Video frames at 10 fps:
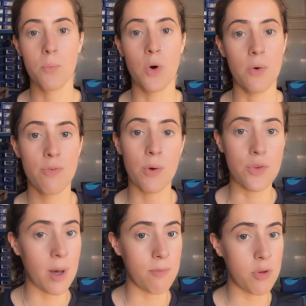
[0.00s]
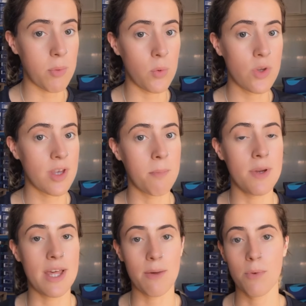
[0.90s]
What feels comfortable to
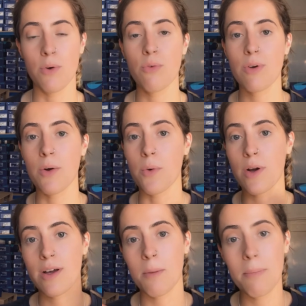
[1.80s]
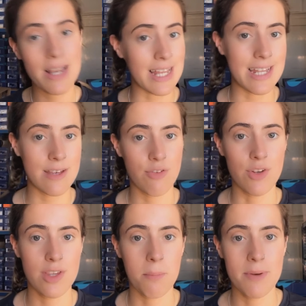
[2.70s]
somebody will feel completely
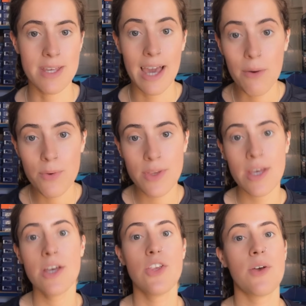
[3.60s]
different to somebody else.